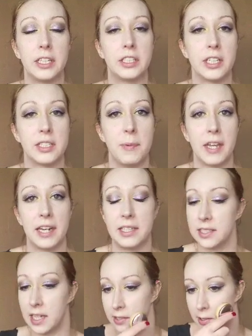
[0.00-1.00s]
and it doesn't make any
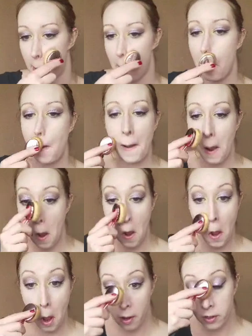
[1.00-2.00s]
sense.
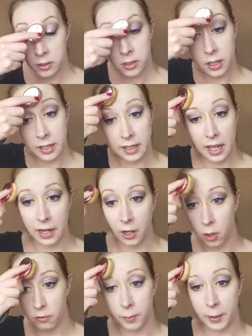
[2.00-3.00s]
So like then I
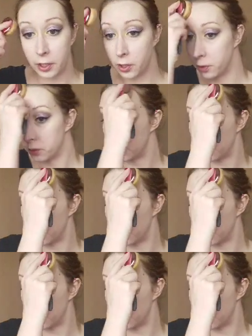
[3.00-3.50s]
go over my nose,